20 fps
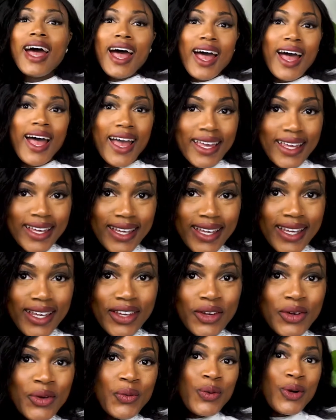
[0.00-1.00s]
Hi
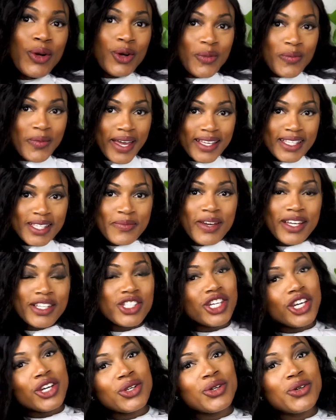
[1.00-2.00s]
again, welcome back to my
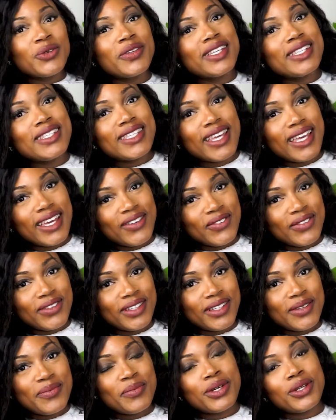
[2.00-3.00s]
channel. It's
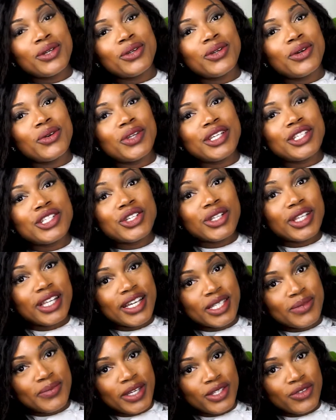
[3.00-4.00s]
Evelyn, better known as your
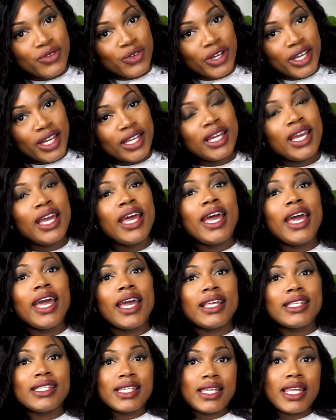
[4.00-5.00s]
Luxe best friend,
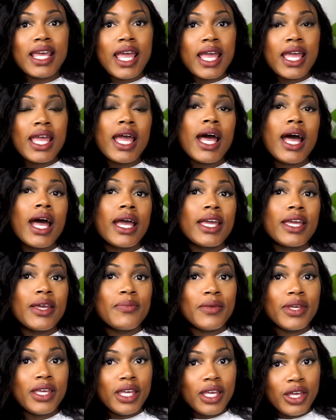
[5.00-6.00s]
and today I am
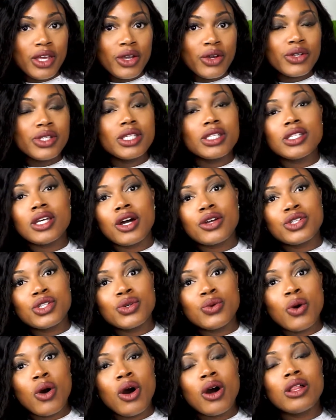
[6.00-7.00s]
here to talk to
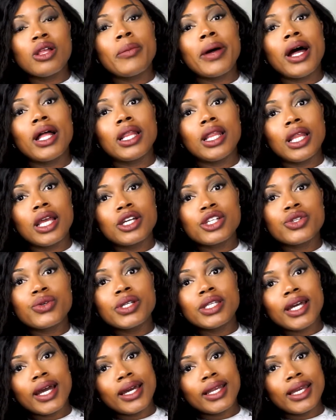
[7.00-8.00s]
you all about luxury
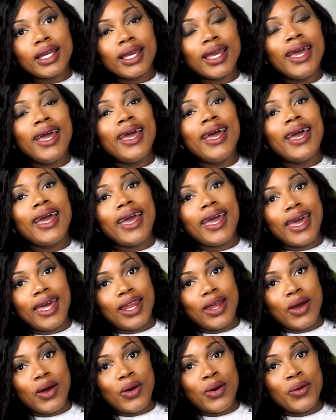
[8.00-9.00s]
dining at
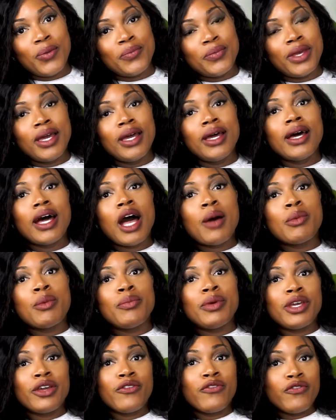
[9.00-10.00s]
home. I'm a
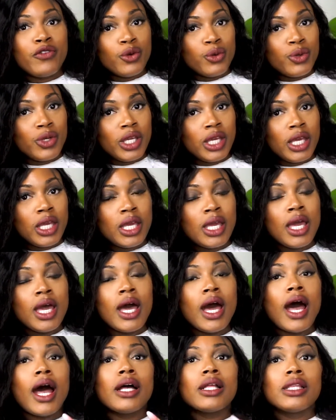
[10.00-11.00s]
big foodie.
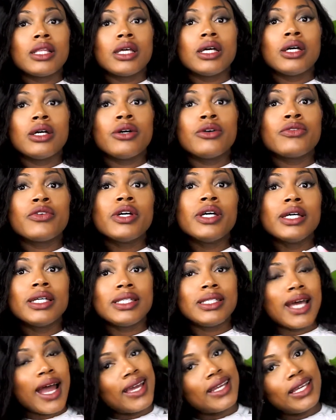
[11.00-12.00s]
I love
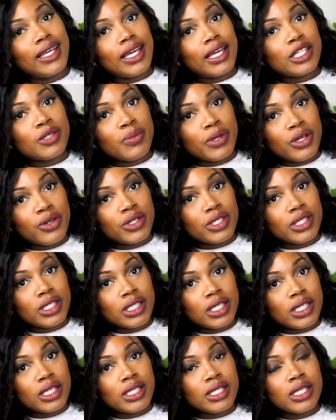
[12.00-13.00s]
dining
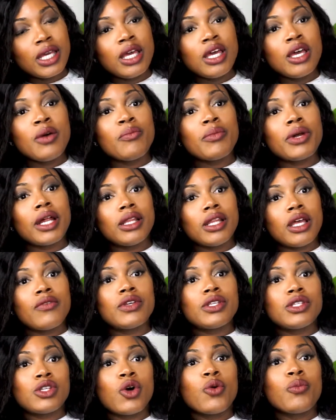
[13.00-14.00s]
experiences, but I love it
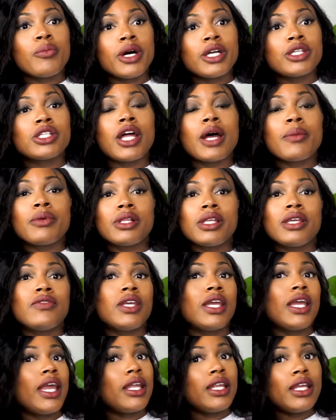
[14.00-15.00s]
so much that I believe
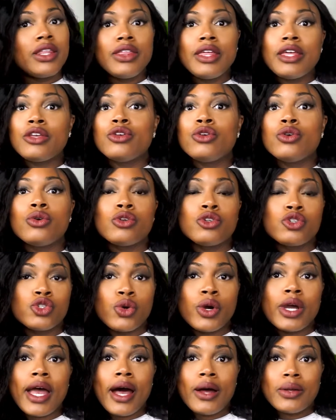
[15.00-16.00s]
that anything you enjoy
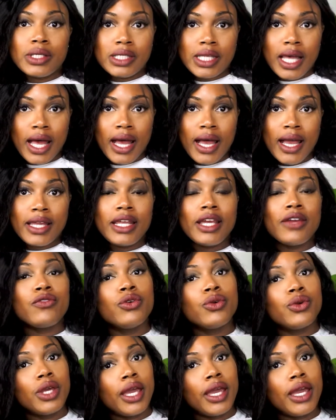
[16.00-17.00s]
outside, if
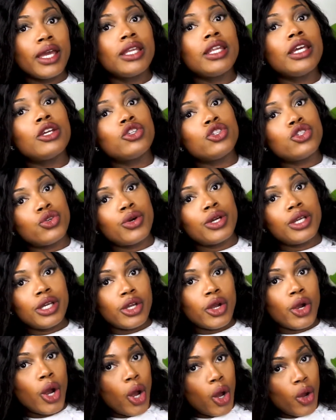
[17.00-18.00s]
you can, enjoy it in
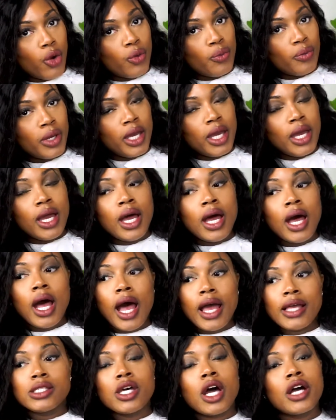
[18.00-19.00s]
your home.
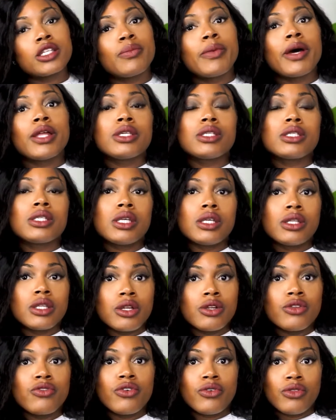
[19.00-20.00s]
I talked about this in
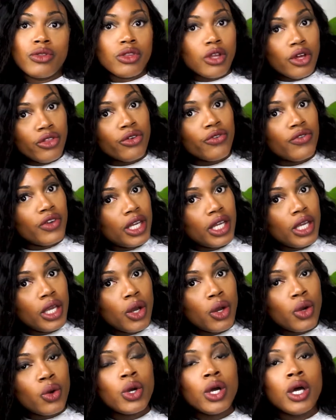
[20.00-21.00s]
another
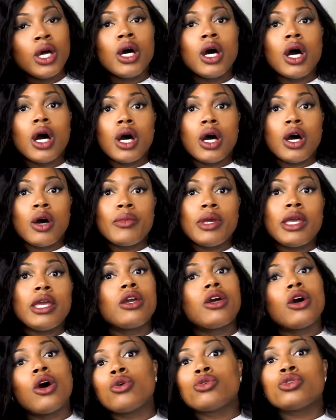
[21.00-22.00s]
video. It
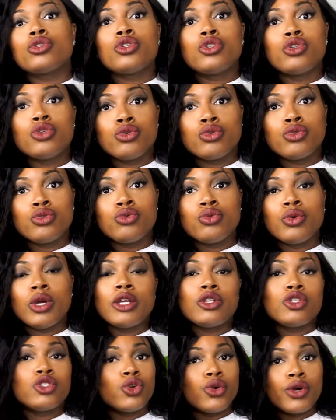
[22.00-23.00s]
goes to
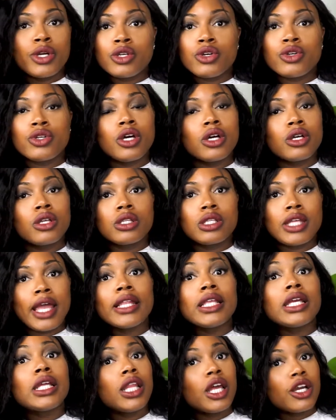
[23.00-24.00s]
enjoying your
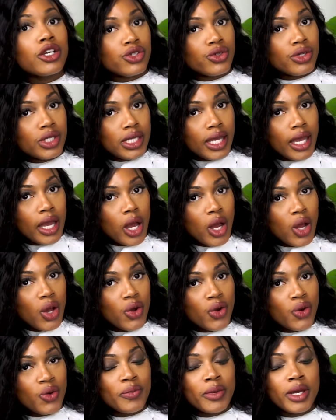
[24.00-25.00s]
daily luxuries at
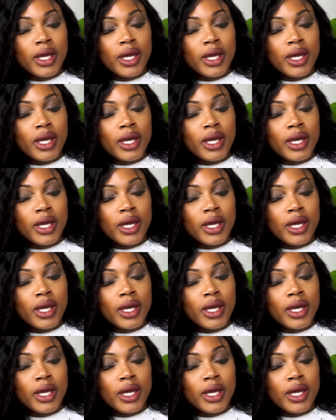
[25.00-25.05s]
home.